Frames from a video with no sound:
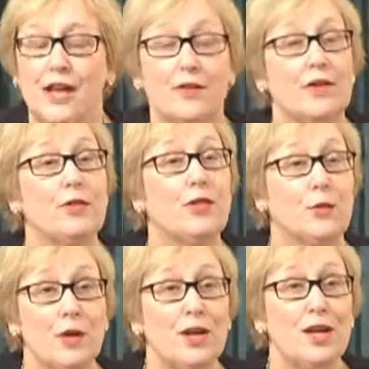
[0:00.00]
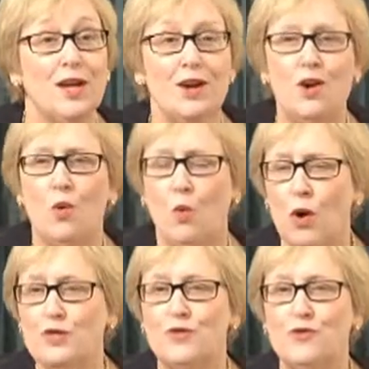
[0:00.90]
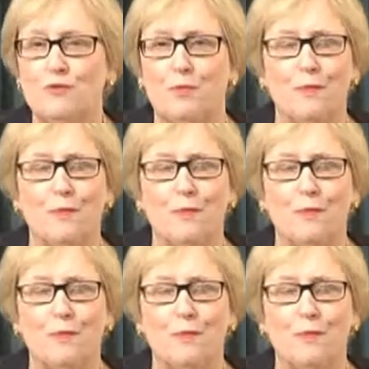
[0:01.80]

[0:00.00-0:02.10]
And then three, once you've